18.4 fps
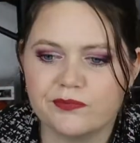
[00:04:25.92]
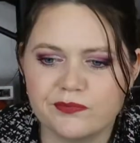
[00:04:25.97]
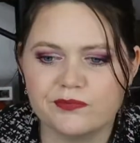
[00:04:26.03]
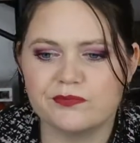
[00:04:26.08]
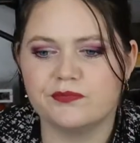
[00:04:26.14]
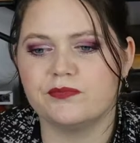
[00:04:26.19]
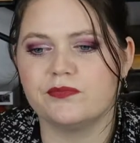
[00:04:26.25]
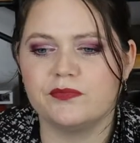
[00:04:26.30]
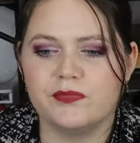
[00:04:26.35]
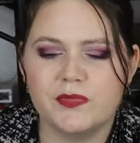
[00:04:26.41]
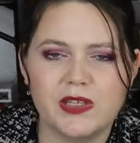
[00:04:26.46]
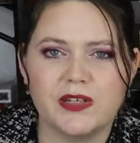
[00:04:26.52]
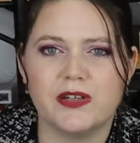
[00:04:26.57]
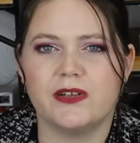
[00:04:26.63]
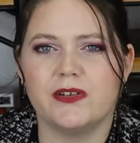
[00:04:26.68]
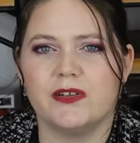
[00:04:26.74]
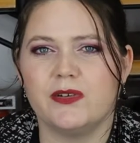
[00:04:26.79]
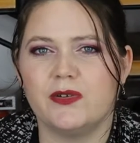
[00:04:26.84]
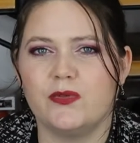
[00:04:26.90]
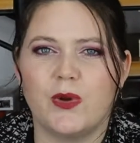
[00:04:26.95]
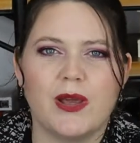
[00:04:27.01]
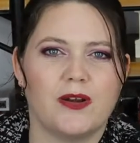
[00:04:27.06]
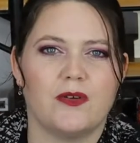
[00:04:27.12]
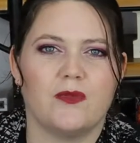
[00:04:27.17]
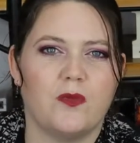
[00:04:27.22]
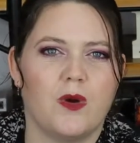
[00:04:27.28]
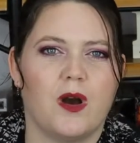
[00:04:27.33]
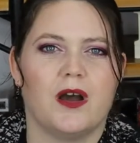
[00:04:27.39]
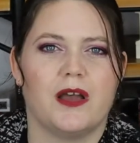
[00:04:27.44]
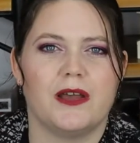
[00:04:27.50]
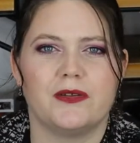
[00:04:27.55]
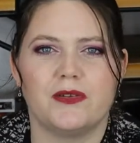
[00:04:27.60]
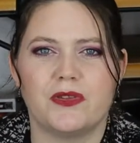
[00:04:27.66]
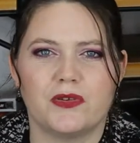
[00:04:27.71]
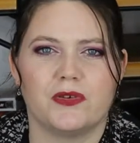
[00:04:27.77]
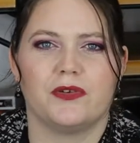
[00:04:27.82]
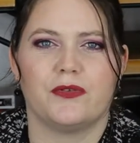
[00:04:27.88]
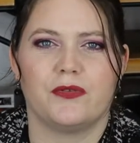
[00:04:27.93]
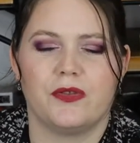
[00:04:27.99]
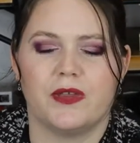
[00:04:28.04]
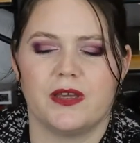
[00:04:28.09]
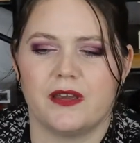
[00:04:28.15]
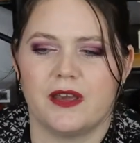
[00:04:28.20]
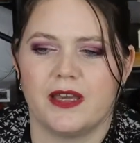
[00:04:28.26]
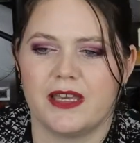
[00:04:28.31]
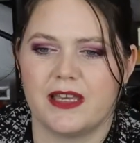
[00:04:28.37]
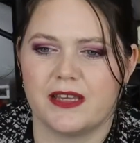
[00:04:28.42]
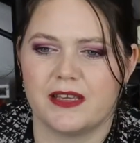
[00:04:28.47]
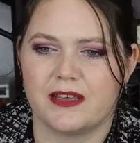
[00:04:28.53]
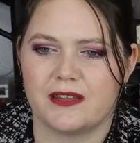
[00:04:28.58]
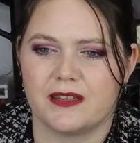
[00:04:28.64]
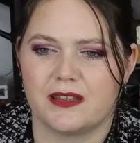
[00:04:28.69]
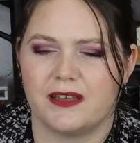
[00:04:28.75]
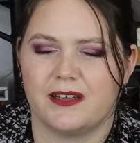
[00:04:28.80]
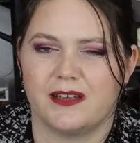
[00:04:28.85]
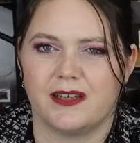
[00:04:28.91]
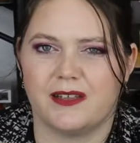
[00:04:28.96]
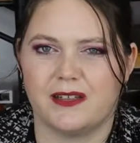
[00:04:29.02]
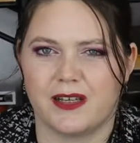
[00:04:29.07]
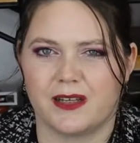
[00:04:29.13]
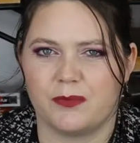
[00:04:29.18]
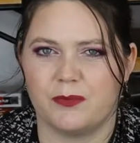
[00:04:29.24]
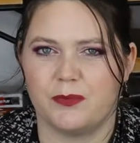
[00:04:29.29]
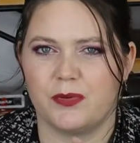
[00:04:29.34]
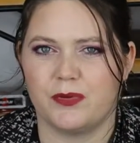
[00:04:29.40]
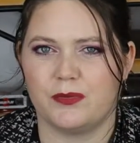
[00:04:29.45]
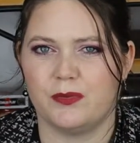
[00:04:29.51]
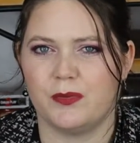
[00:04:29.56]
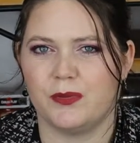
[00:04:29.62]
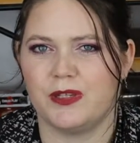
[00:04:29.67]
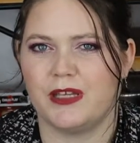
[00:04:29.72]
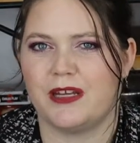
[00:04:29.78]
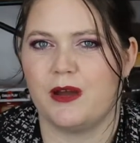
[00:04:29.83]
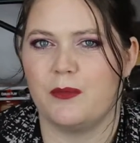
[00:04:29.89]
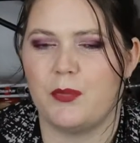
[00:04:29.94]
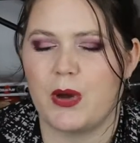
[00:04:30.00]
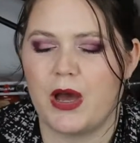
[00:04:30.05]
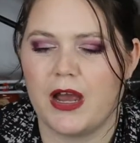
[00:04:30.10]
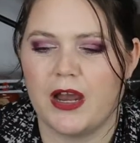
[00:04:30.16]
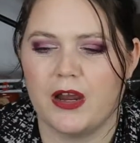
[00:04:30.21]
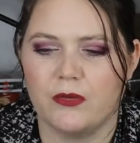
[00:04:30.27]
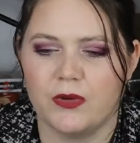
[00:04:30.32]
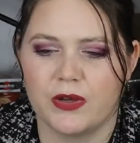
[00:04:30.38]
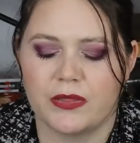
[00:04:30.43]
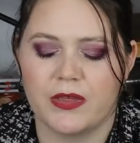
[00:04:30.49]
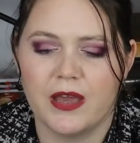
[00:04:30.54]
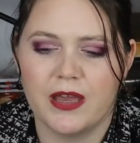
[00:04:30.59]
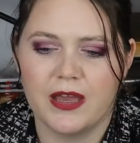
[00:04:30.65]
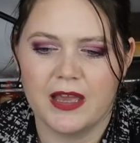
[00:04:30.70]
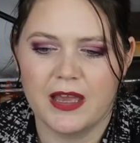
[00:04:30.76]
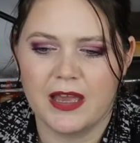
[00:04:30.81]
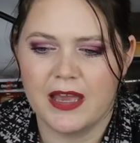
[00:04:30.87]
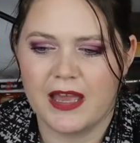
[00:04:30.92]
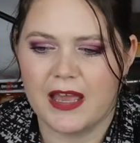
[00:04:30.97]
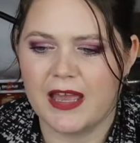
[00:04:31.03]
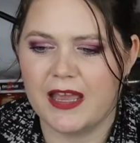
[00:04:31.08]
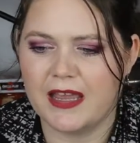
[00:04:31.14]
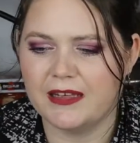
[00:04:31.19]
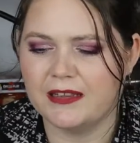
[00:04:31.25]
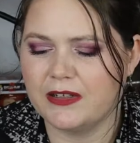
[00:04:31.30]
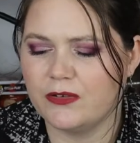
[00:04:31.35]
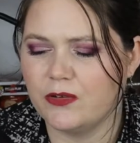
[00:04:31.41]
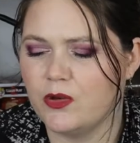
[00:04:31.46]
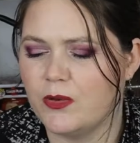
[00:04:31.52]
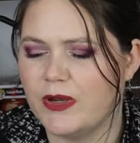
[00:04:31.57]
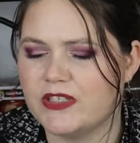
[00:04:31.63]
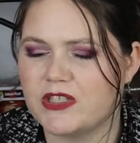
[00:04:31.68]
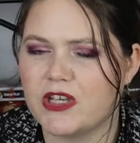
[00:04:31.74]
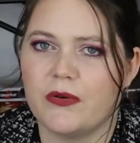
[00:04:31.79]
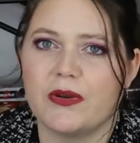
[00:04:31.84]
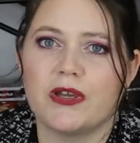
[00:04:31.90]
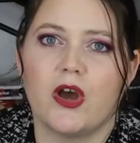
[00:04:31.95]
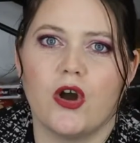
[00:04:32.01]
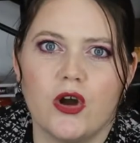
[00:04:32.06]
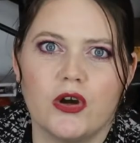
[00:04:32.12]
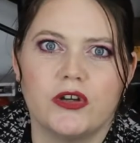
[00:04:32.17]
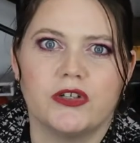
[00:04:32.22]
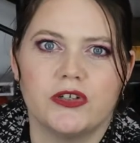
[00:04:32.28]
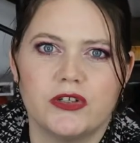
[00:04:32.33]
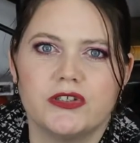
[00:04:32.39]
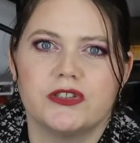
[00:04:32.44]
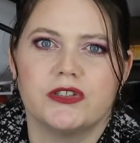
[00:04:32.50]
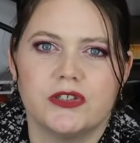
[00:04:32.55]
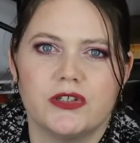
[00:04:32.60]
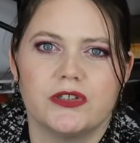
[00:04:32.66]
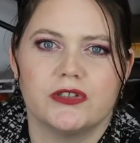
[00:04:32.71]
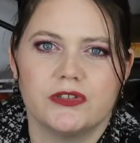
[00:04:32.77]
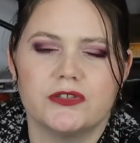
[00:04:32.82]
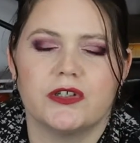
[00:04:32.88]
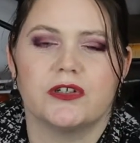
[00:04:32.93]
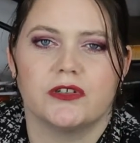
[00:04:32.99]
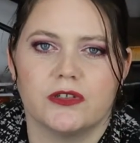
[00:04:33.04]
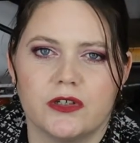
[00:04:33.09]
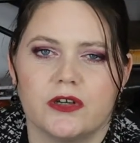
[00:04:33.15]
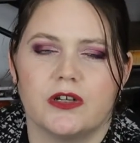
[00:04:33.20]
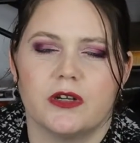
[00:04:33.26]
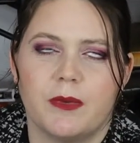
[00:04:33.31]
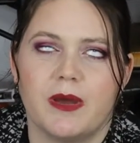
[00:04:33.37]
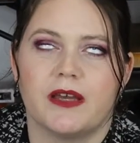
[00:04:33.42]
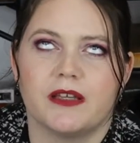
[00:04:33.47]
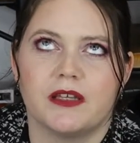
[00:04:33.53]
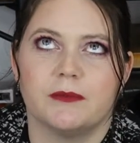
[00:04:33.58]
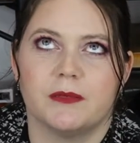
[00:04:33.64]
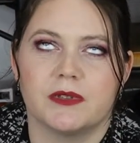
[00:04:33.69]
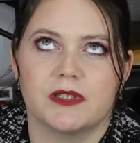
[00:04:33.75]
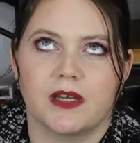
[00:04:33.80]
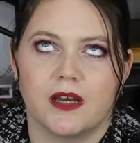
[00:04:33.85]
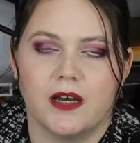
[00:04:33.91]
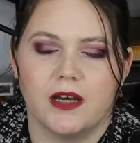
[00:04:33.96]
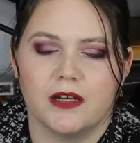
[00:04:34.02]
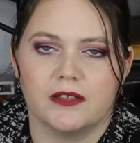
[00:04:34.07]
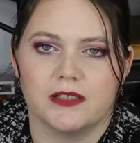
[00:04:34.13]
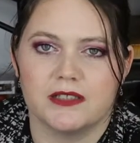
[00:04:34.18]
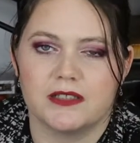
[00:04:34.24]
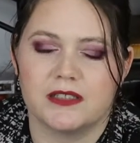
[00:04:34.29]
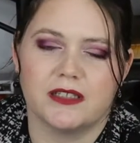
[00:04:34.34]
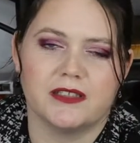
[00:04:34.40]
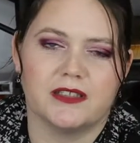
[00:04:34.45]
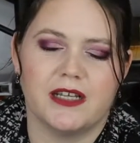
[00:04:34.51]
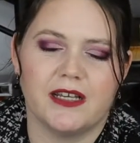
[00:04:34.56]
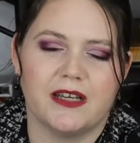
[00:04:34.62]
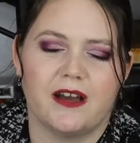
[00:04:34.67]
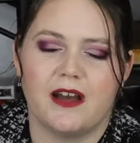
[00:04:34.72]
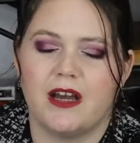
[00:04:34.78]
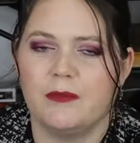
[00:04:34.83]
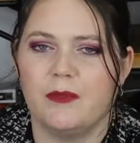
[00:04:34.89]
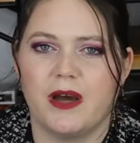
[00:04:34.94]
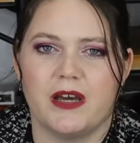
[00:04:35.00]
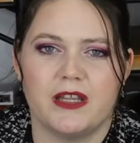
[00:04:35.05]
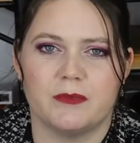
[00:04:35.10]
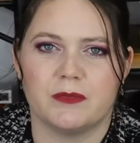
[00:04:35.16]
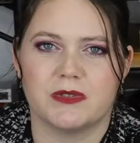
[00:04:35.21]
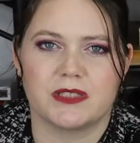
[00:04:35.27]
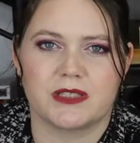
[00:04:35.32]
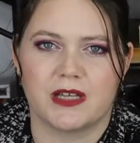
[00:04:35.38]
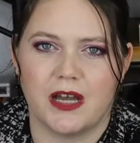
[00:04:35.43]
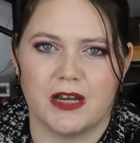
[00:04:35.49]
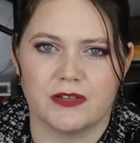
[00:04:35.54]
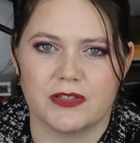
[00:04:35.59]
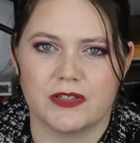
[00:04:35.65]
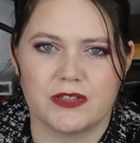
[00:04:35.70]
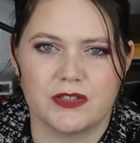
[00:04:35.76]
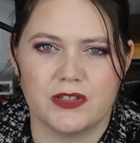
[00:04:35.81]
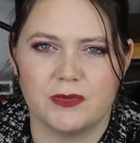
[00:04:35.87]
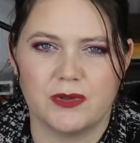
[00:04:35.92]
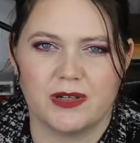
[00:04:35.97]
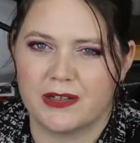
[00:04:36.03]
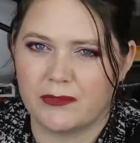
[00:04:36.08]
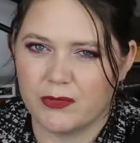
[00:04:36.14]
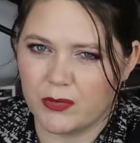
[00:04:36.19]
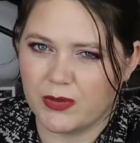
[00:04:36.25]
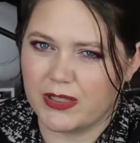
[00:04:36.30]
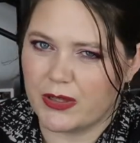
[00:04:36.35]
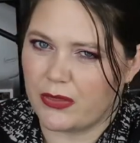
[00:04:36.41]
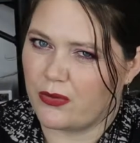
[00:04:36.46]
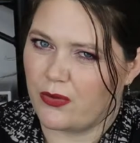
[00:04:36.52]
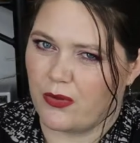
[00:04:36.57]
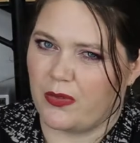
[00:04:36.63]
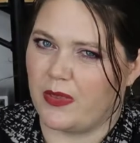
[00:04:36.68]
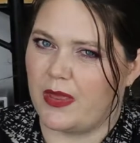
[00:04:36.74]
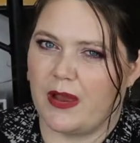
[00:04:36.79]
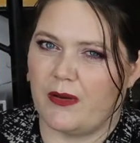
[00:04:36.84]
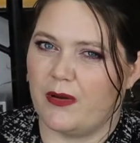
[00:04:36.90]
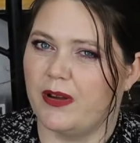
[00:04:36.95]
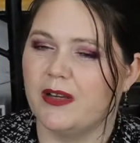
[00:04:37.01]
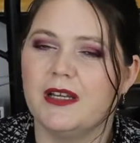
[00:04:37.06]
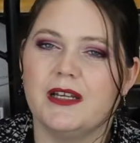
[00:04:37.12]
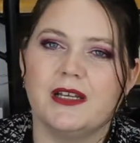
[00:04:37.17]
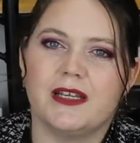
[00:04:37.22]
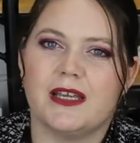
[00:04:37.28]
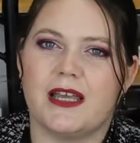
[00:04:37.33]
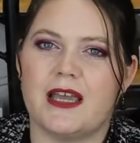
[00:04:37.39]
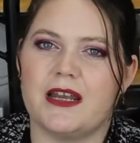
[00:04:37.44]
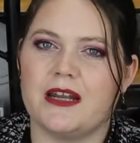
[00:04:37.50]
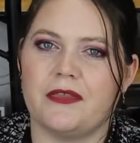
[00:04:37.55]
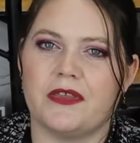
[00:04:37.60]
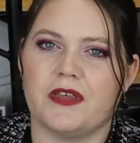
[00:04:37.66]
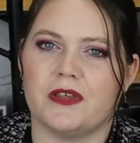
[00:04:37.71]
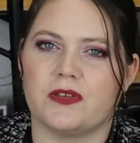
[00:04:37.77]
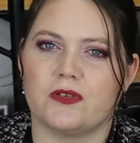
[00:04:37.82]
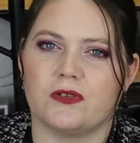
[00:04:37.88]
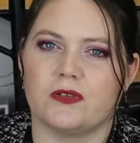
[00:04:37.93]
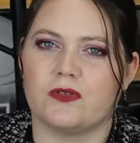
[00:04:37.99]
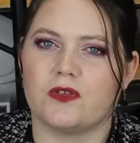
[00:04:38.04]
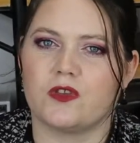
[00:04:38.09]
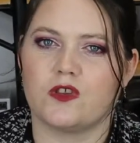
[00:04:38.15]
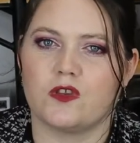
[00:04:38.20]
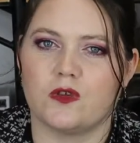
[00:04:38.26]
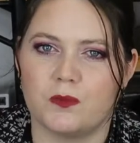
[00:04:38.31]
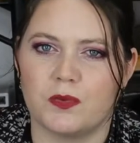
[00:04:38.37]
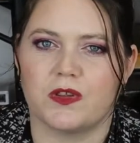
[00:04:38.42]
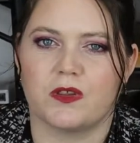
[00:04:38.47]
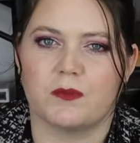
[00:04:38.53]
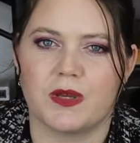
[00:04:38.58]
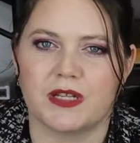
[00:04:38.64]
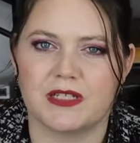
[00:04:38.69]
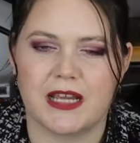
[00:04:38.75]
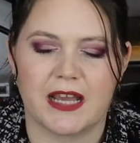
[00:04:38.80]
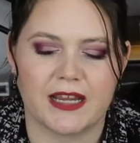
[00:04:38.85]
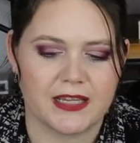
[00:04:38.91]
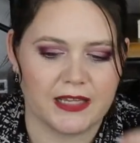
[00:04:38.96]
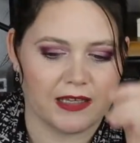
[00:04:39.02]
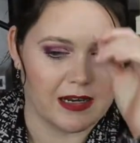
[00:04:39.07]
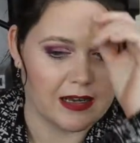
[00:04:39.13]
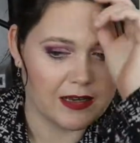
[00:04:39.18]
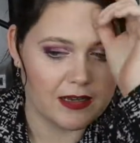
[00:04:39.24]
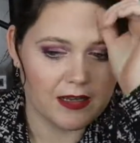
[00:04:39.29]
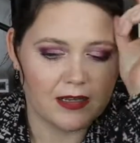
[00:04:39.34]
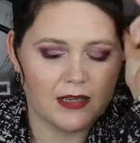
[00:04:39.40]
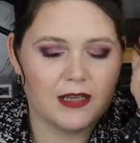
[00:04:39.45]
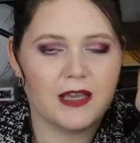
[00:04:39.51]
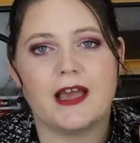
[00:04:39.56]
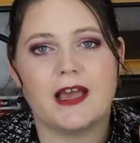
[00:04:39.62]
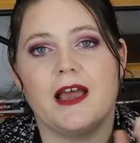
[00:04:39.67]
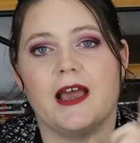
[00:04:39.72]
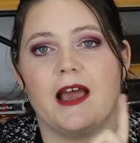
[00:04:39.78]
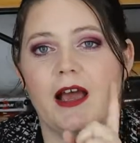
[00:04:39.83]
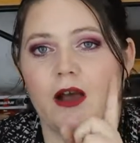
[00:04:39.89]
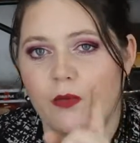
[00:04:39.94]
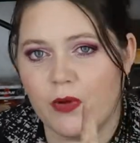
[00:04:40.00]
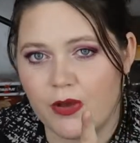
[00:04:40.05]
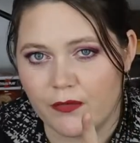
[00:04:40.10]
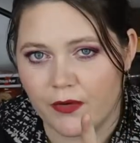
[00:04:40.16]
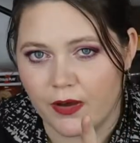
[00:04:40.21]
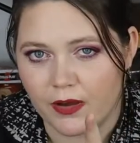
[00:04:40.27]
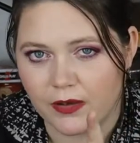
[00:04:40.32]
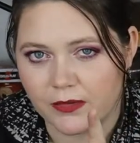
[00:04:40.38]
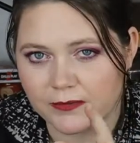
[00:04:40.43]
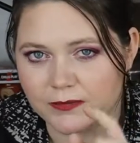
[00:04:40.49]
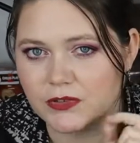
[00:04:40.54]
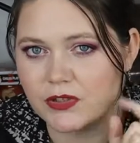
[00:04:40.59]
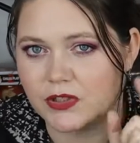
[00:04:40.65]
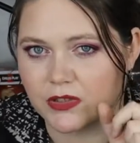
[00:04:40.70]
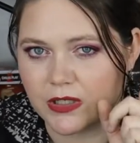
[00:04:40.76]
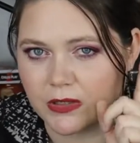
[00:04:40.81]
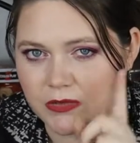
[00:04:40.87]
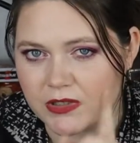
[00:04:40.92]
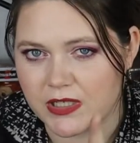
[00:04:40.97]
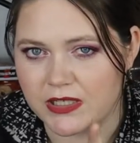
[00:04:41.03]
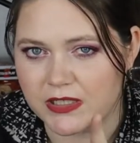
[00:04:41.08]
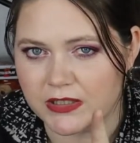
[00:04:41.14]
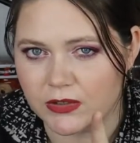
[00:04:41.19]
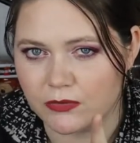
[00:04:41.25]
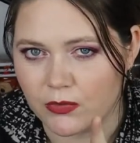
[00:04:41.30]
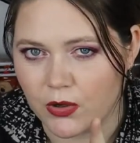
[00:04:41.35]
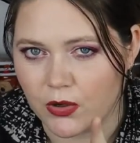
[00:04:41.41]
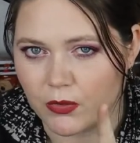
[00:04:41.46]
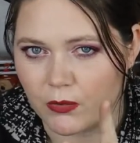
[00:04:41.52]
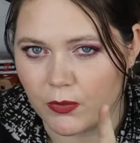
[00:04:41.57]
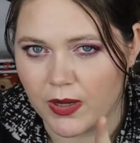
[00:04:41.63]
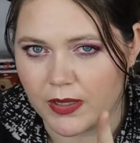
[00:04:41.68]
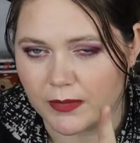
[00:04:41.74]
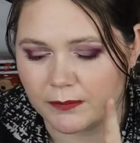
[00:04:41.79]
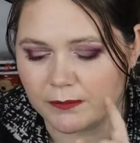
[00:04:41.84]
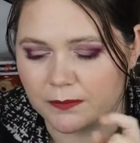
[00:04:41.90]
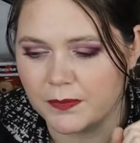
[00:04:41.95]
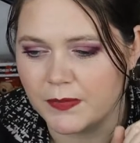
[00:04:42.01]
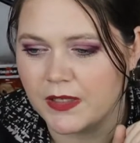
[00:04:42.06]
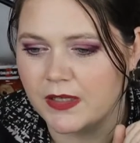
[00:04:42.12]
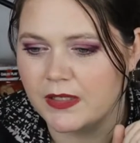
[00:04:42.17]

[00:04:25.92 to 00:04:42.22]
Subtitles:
Wet n Wild sort of thing, I guess, that I could put that on par with. And they're always going on and on and on and on and on about the mascaras. And yeah, I buy the mascaras too, but I never really thought they were anything sort of super spectacular. However, it's because I was getting the wrong one.